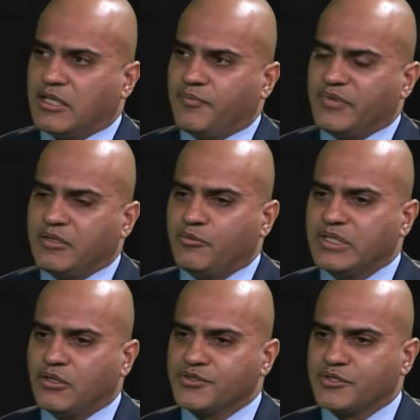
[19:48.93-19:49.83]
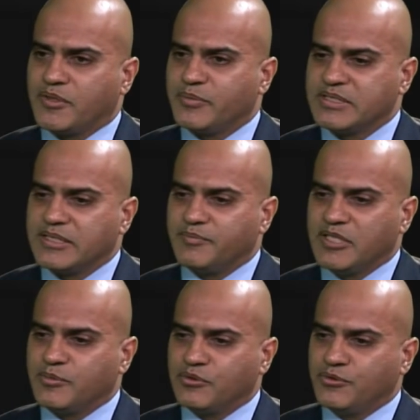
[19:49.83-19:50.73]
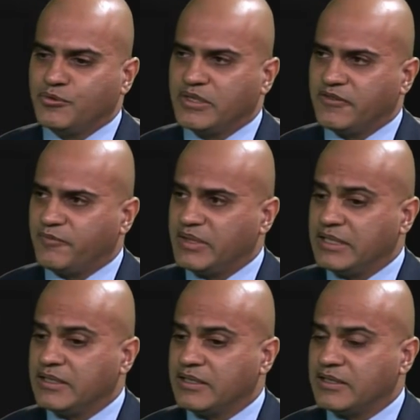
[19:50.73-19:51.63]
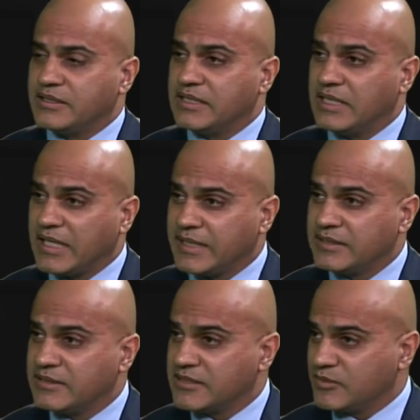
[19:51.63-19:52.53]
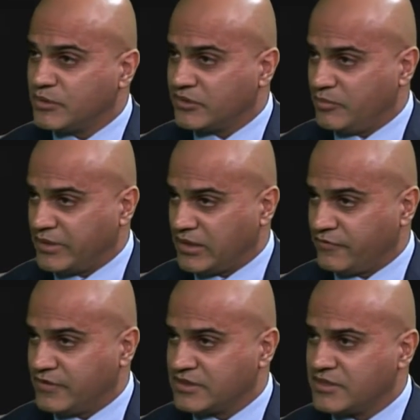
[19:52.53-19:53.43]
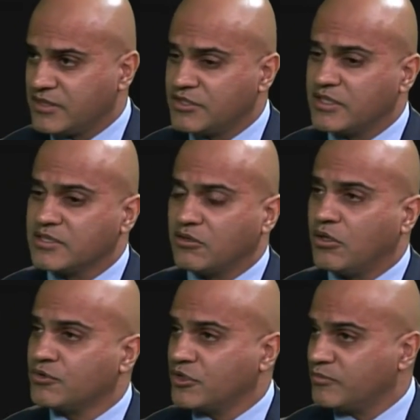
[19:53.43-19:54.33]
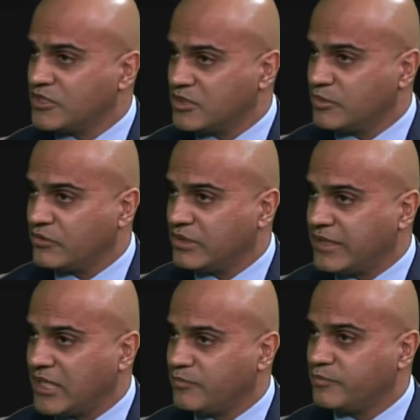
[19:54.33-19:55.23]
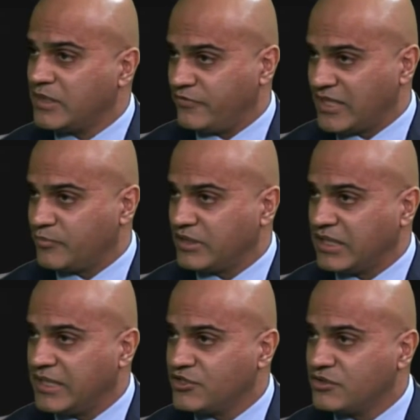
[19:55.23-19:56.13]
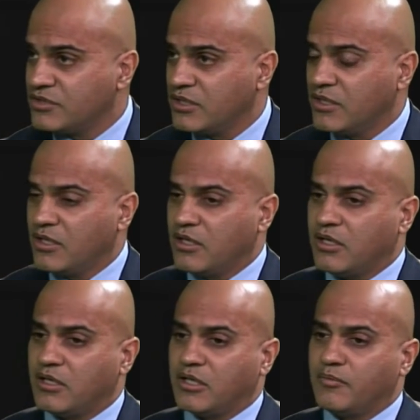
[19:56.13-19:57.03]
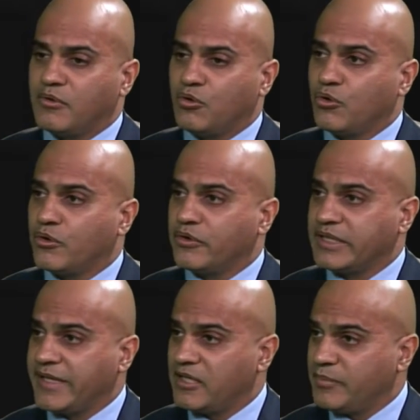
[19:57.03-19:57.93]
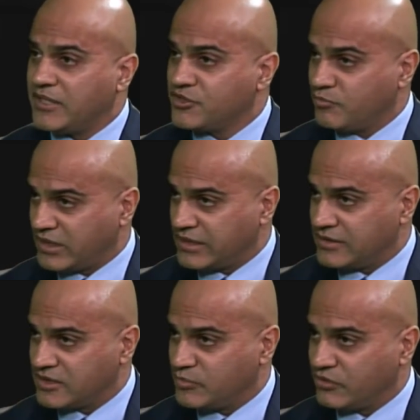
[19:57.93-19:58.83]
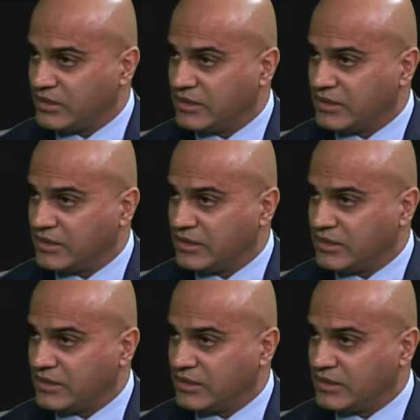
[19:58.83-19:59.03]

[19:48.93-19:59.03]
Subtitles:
We also represent people who have been denied disability benefits, such as long-term disability benefit applications or Canada Pension Plan disability